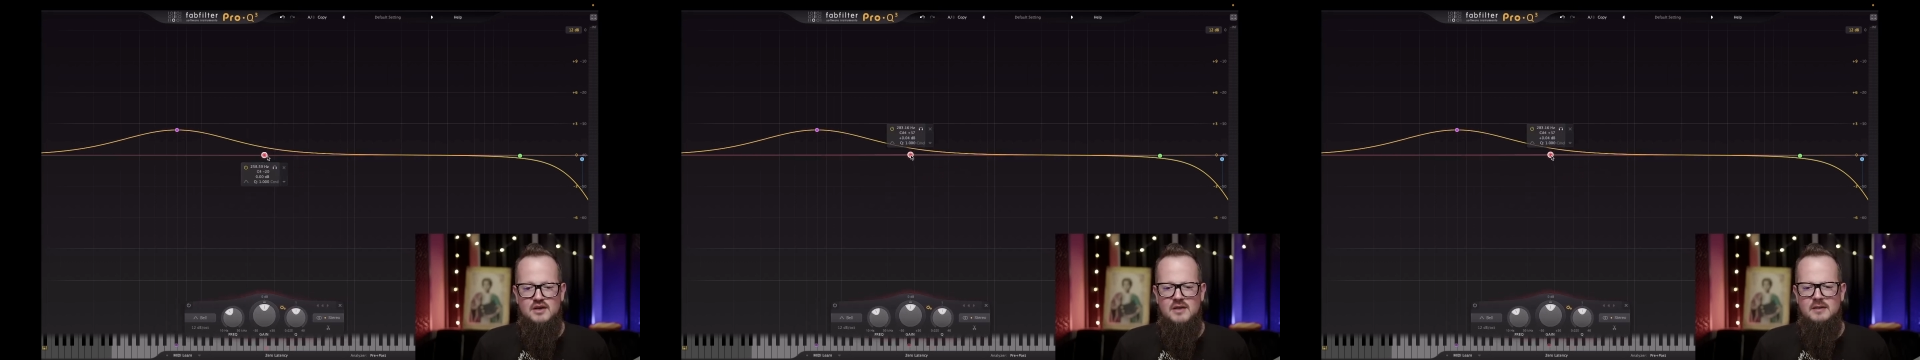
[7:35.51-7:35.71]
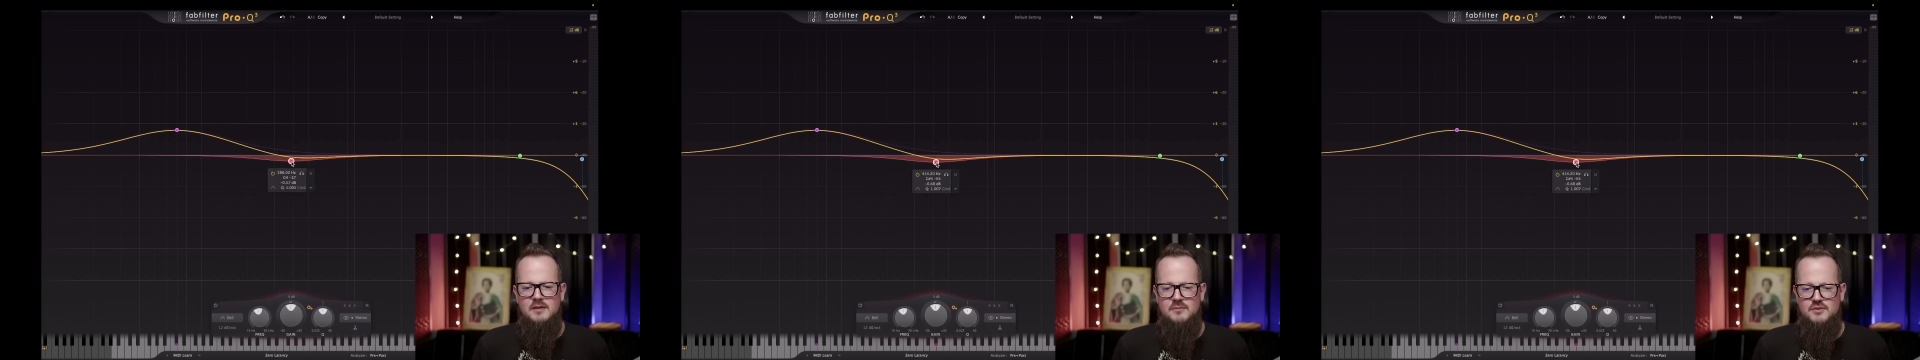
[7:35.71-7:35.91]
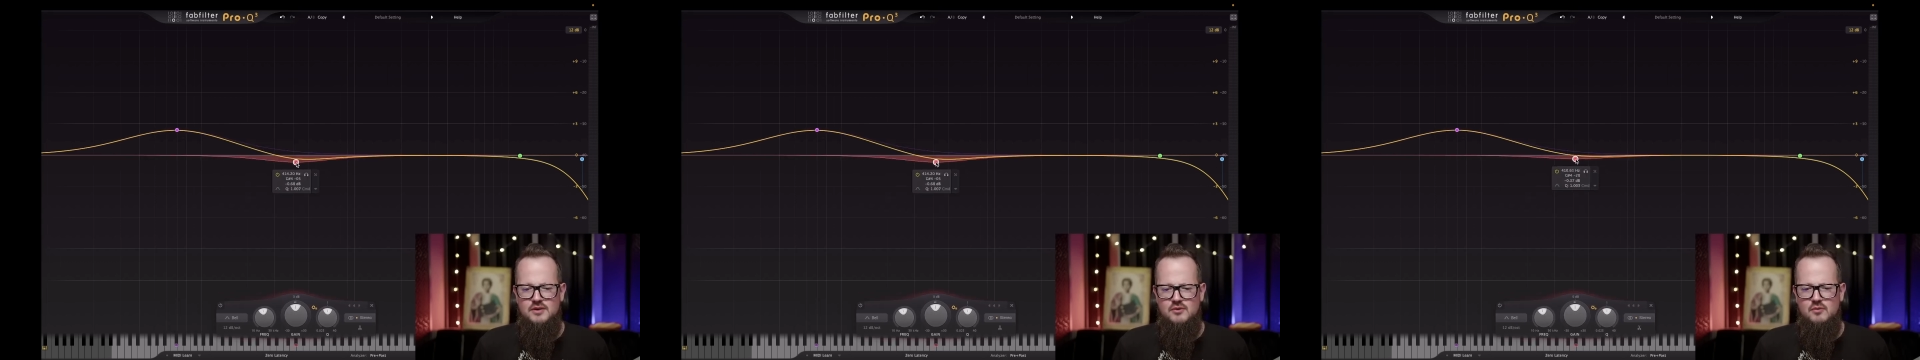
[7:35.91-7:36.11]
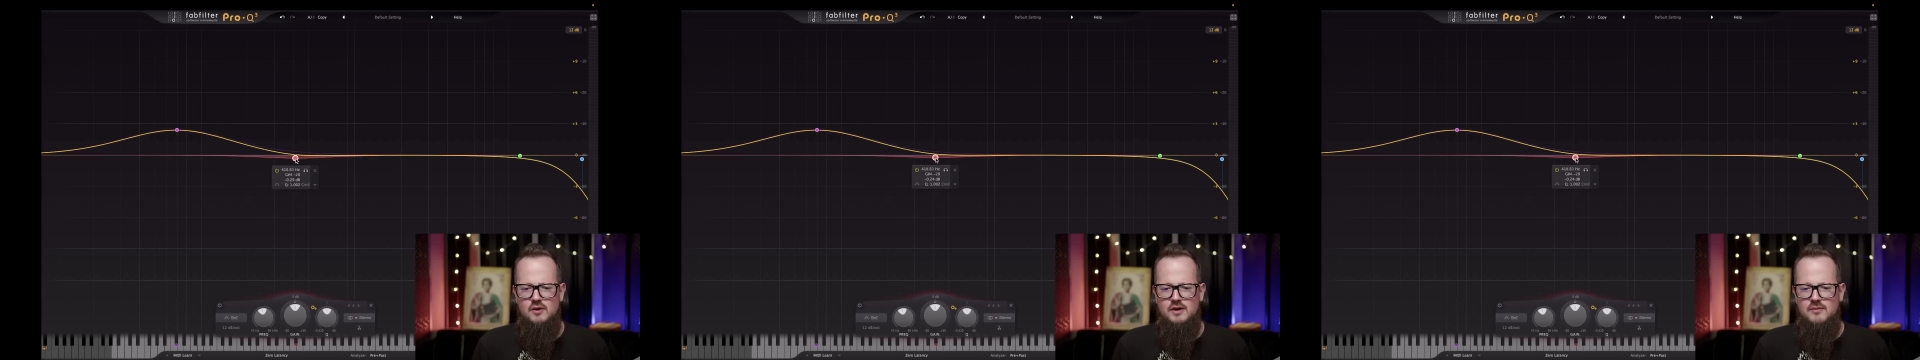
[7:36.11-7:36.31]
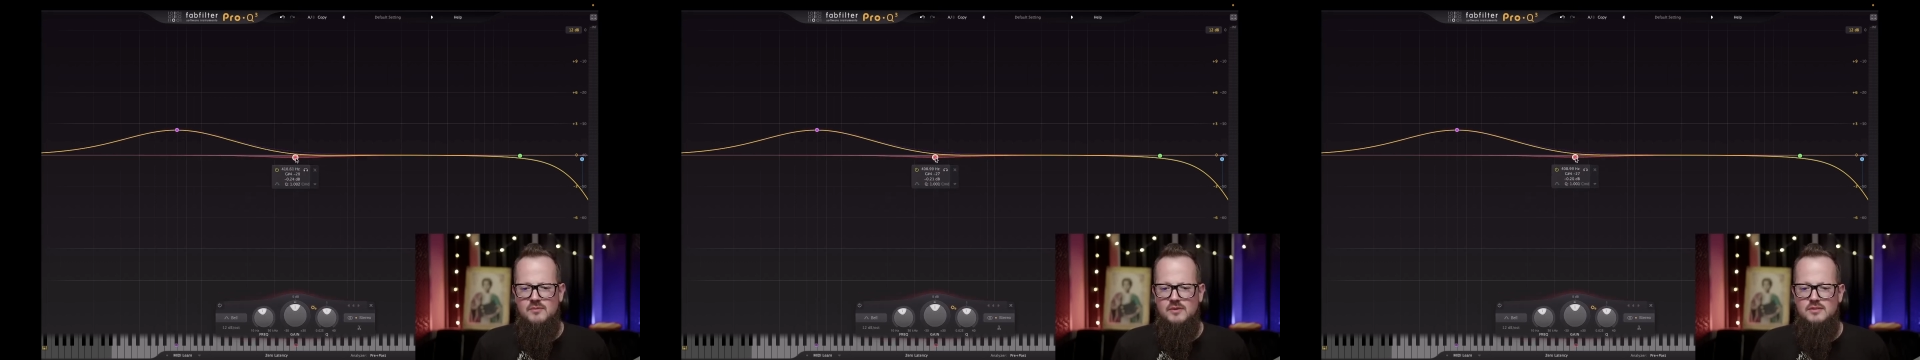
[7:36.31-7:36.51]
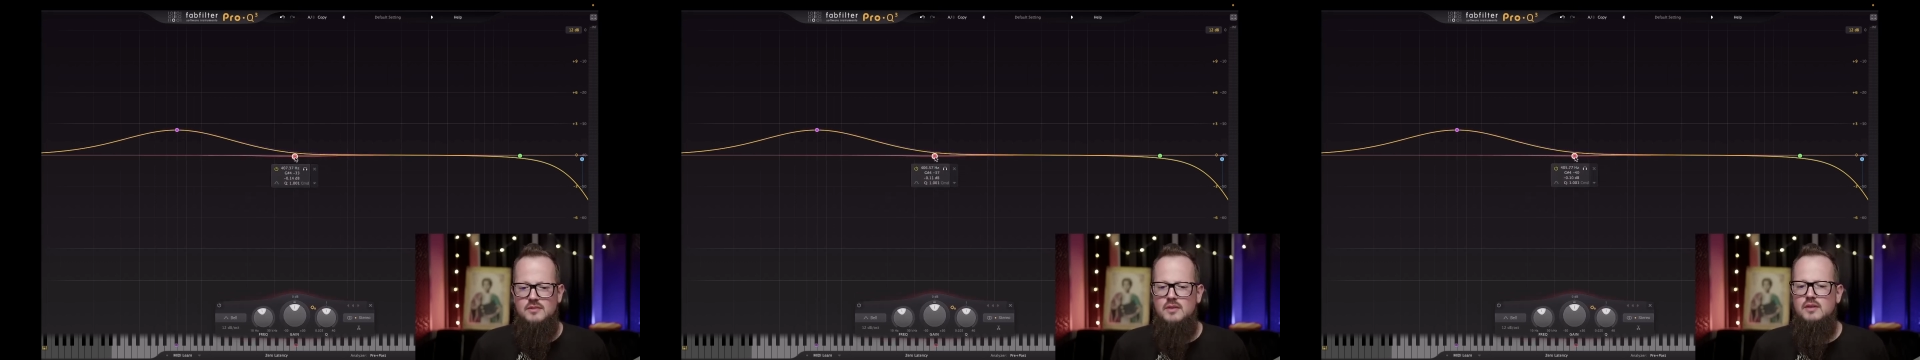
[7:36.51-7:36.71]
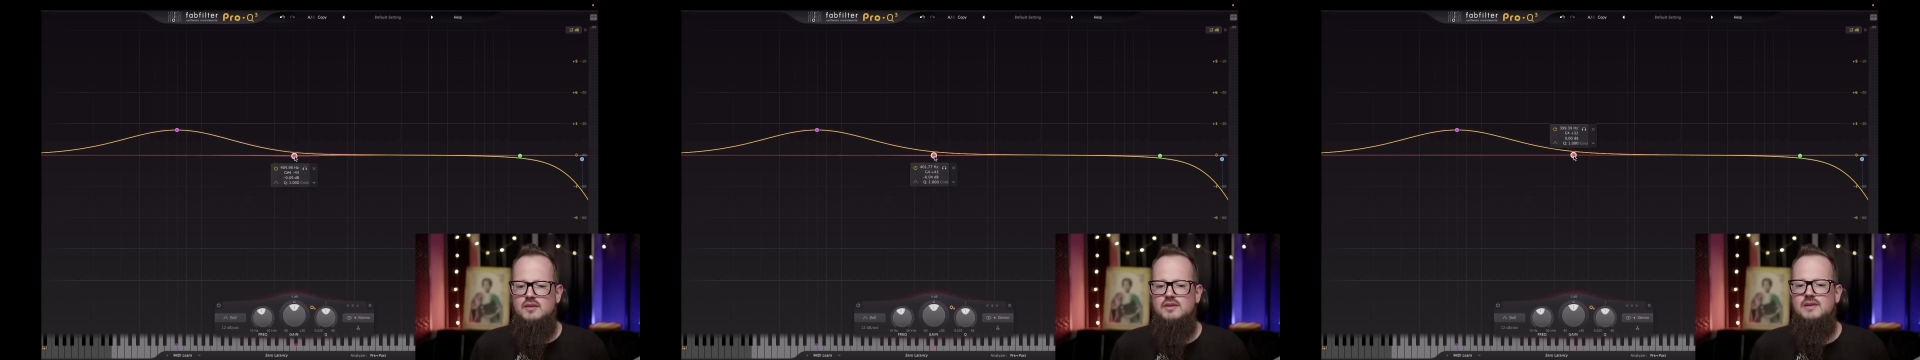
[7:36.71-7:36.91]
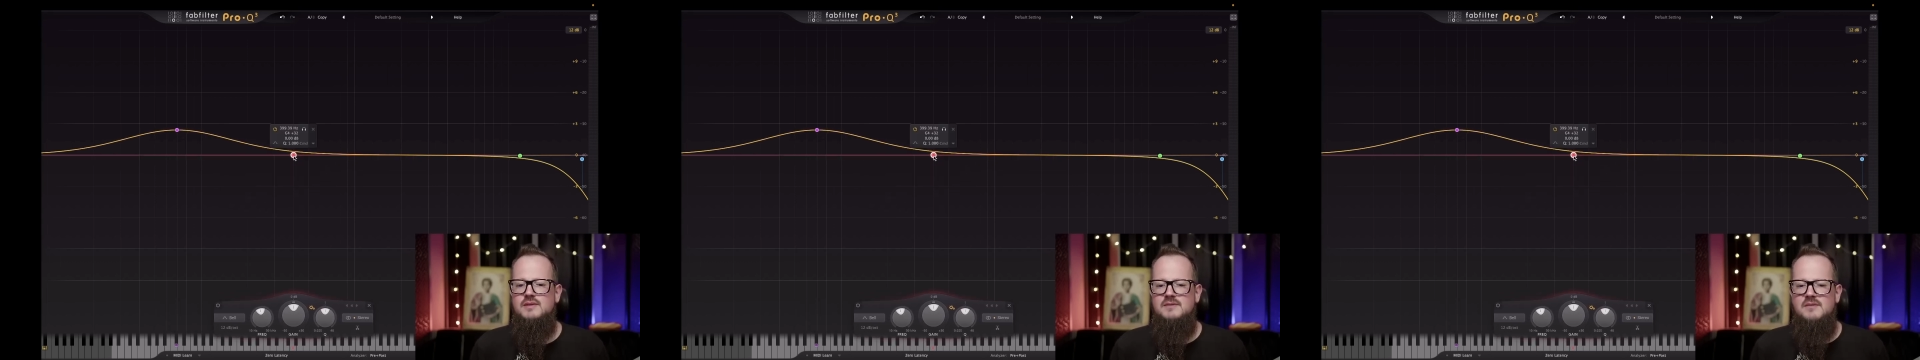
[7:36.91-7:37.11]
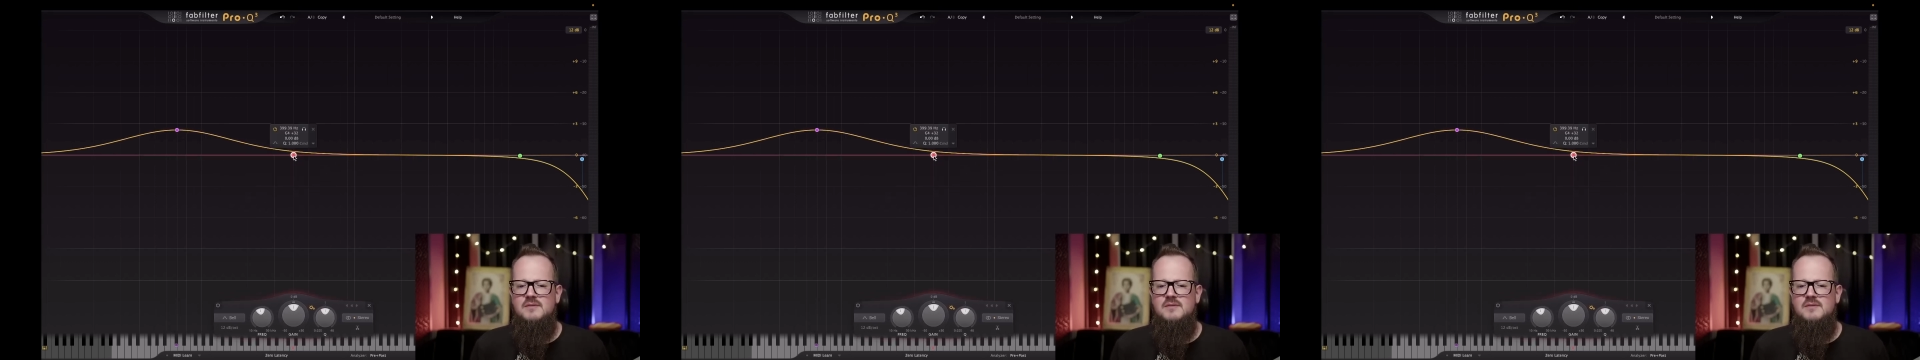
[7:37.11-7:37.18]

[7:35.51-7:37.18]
can be quite misleading.